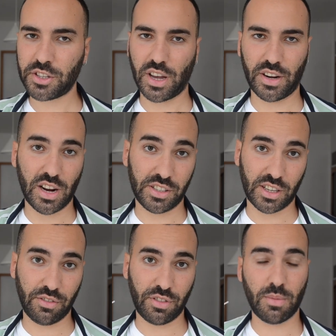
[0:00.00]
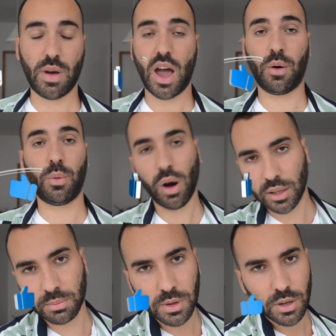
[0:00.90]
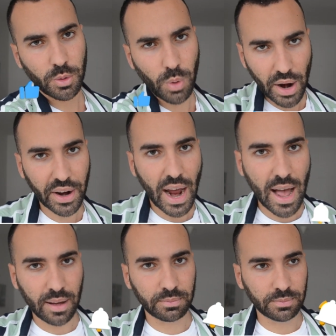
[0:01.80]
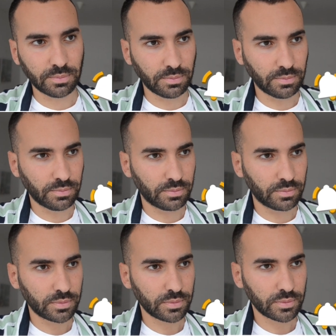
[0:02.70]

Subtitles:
And let's give them a warm welcome.